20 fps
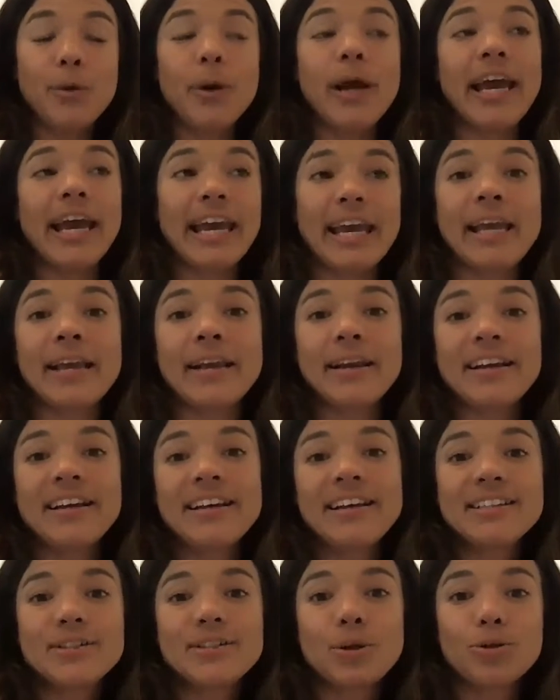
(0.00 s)
hate
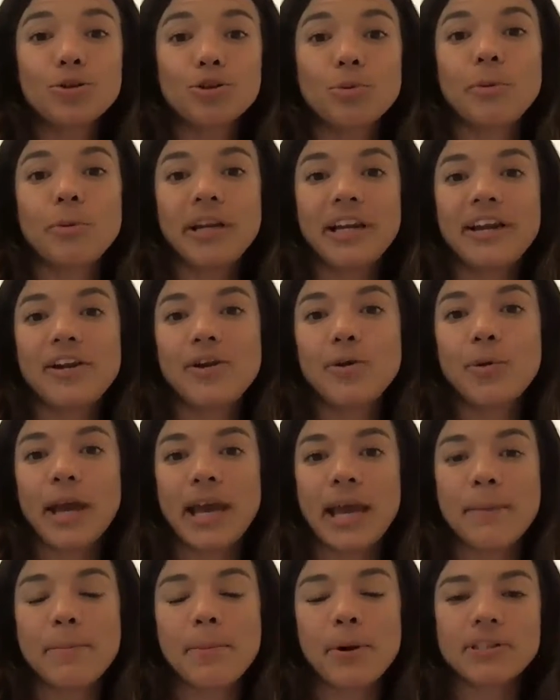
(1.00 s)
social media and you
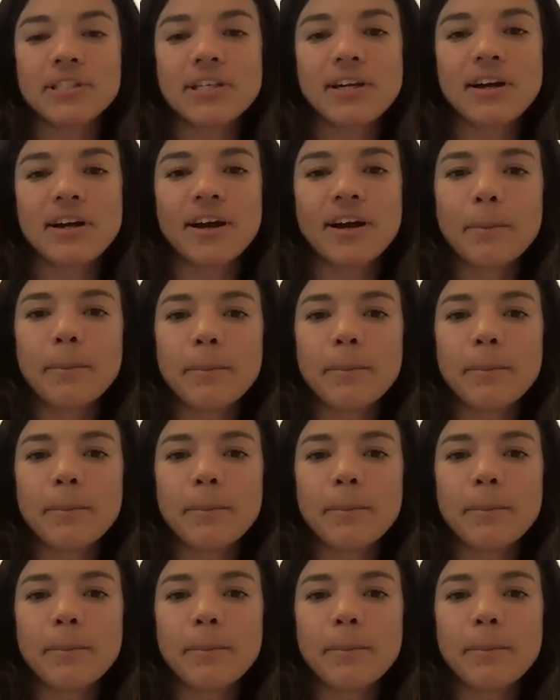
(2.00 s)
hate posting on it,